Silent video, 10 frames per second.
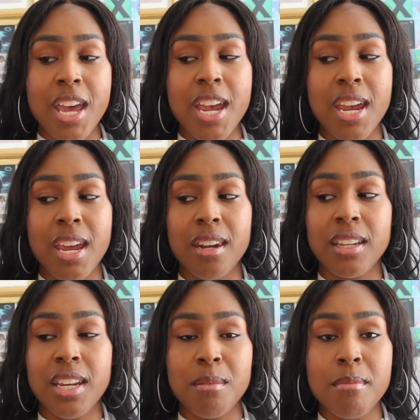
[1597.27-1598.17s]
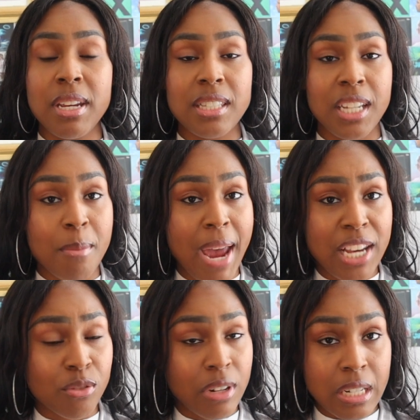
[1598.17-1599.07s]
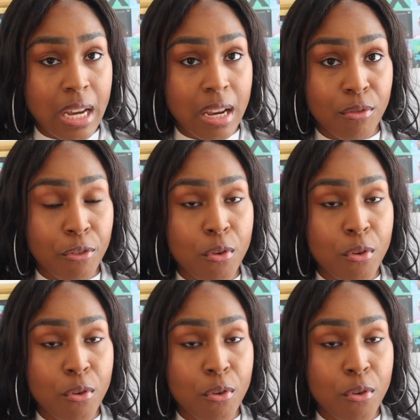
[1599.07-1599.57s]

and get mixing and mastering done for